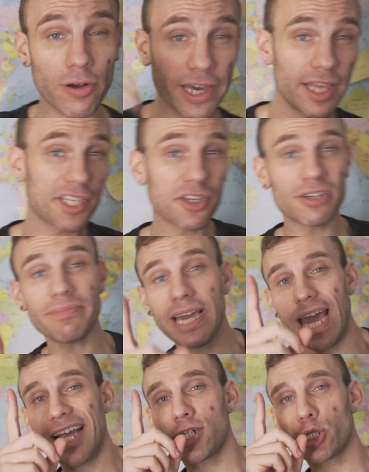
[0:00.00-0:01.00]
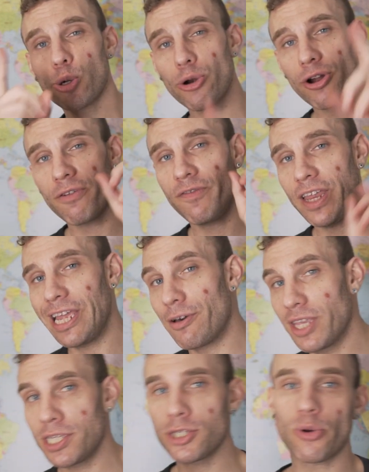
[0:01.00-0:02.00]
Okay, this is going to be a shorter video.
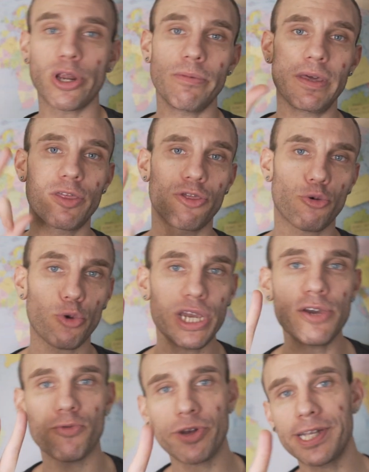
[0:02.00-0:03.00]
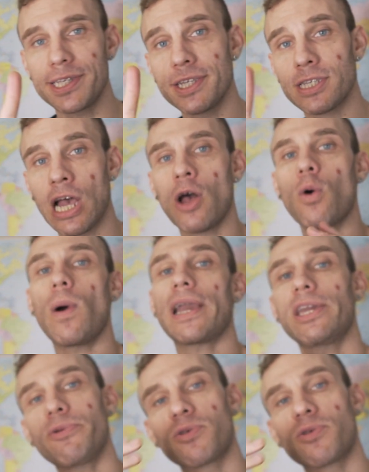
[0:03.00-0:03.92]
This is going to be three reasons why you